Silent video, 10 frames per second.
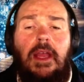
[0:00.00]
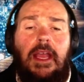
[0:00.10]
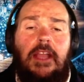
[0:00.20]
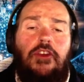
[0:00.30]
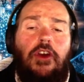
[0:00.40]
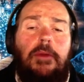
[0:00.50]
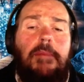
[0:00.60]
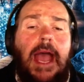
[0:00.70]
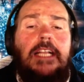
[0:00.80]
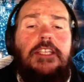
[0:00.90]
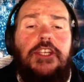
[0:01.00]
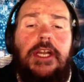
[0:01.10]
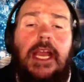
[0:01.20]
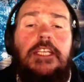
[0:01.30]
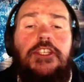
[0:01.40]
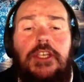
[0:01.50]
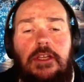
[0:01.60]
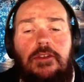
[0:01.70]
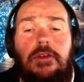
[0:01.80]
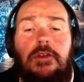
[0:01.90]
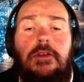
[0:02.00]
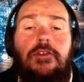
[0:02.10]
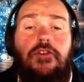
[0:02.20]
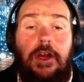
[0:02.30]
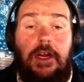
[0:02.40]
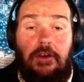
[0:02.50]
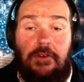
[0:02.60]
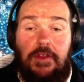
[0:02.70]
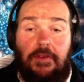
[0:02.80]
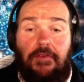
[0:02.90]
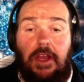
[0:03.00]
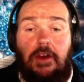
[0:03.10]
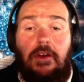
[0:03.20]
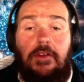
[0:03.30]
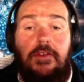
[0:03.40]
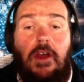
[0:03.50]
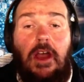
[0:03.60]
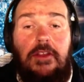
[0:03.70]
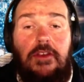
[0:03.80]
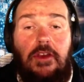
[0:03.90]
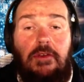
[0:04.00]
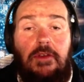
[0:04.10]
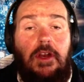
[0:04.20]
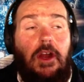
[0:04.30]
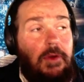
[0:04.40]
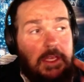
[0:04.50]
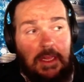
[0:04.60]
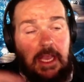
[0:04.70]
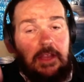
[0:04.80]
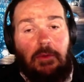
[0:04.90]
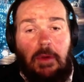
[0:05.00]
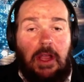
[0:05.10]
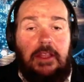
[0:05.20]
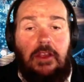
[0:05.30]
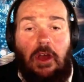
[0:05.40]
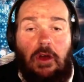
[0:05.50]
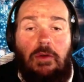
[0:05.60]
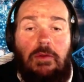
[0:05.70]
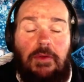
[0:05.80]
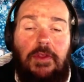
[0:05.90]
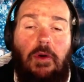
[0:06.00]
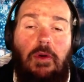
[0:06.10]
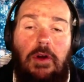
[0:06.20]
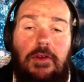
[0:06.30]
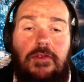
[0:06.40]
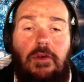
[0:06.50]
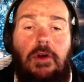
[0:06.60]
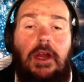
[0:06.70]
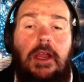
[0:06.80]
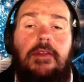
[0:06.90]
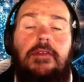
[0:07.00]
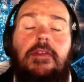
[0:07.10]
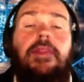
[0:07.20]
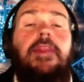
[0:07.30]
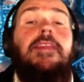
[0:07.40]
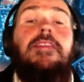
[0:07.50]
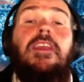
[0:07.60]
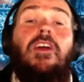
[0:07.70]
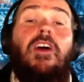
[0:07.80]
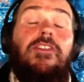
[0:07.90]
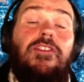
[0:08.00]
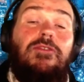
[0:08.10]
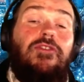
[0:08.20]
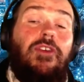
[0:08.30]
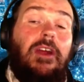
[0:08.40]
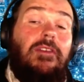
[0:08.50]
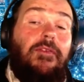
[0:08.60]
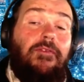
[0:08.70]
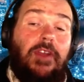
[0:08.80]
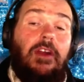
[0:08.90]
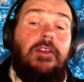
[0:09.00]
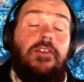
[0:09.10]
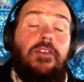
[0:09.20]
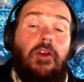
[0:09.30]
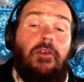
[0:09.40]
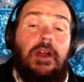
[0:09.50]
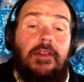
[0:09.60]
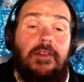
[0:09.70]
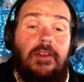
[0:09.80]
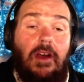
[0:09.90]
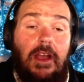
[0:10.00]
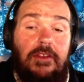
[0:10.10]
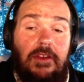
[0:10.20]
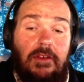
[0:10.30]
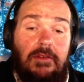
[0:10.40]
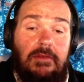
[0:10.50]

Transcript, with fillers: And your imagination triggers the fear inside you. You know, when you let your mind go with the horror stories, this can also trigger the fear that's already inside you.